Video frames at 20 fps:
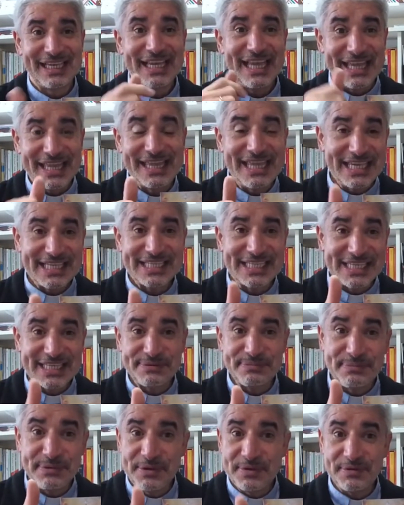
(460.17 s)
And this
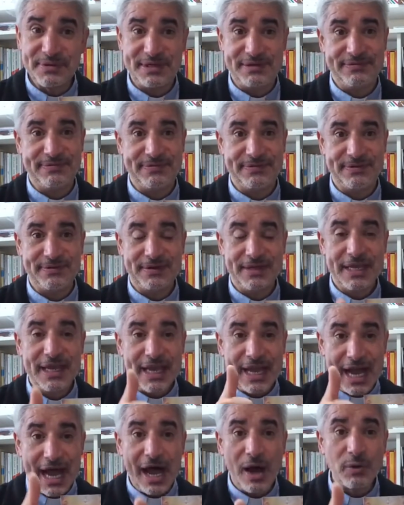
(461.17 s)
is beautiful,
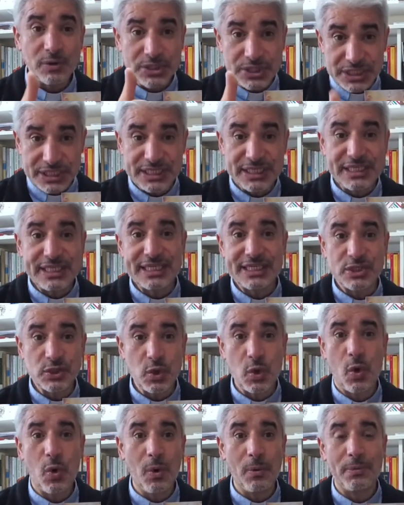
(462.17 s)
how she
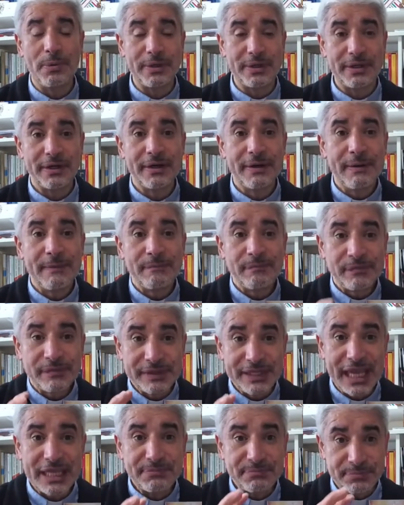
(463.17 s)
discovered
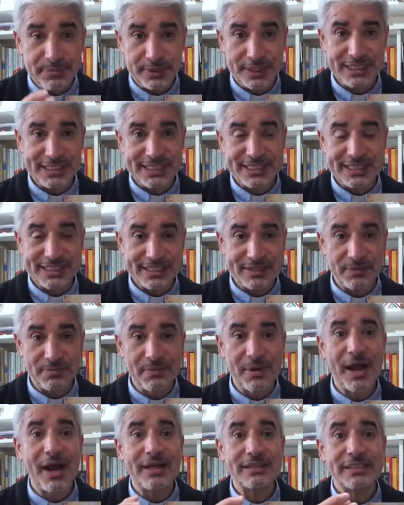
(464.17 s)
that presence
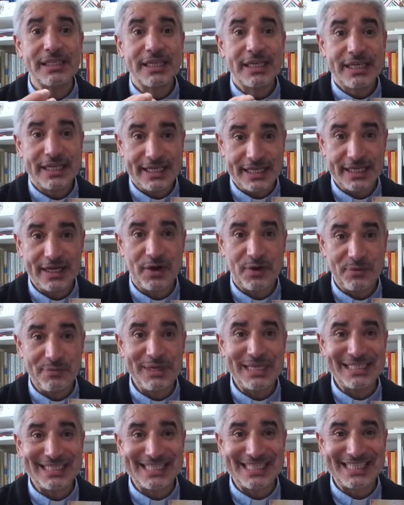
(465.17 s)
of God in our
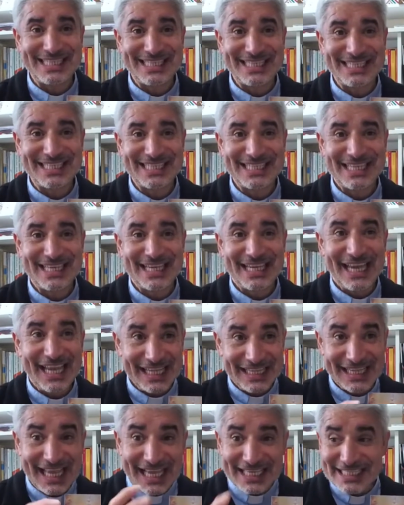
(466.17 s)
midst.
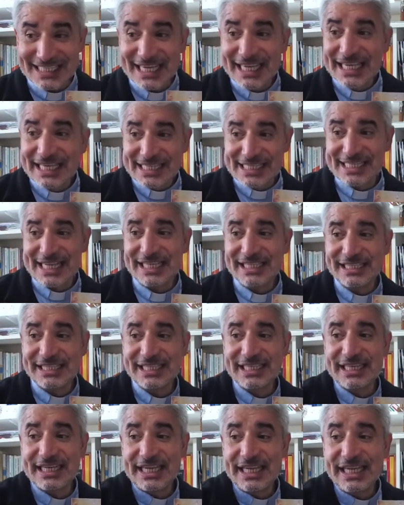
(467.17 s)
And that's
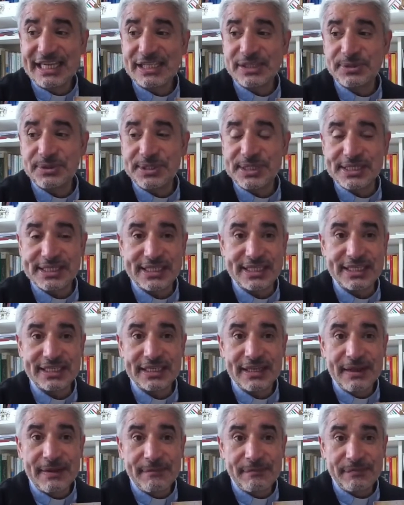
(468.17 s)
something
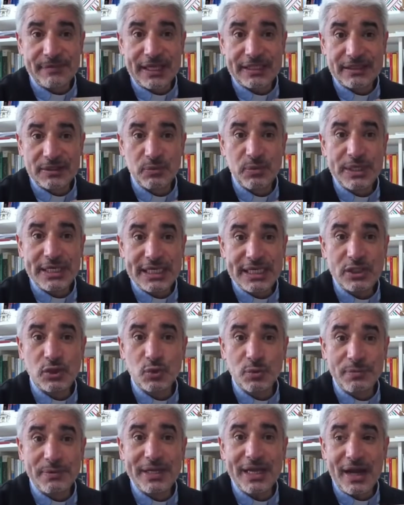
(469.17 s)
interesting that we need
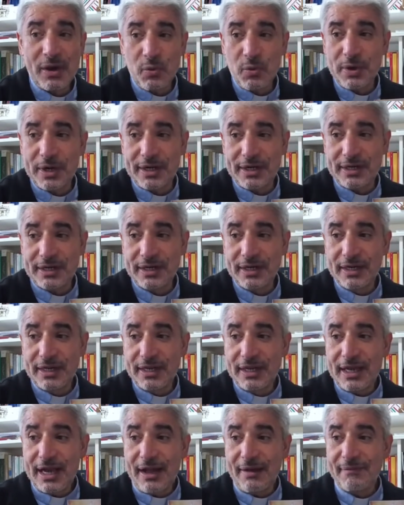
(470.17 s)
to be aware
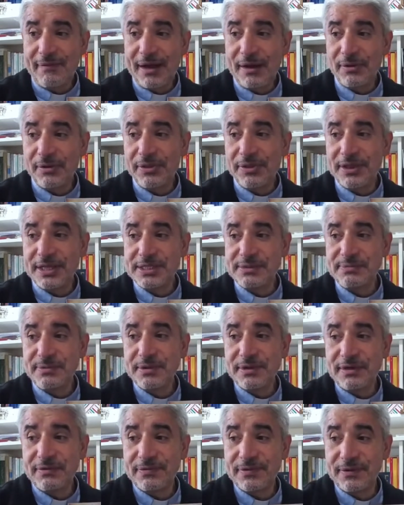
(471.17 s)
about, this
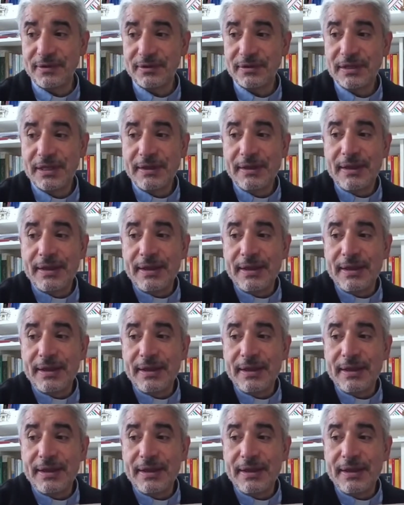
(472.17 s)
beautiful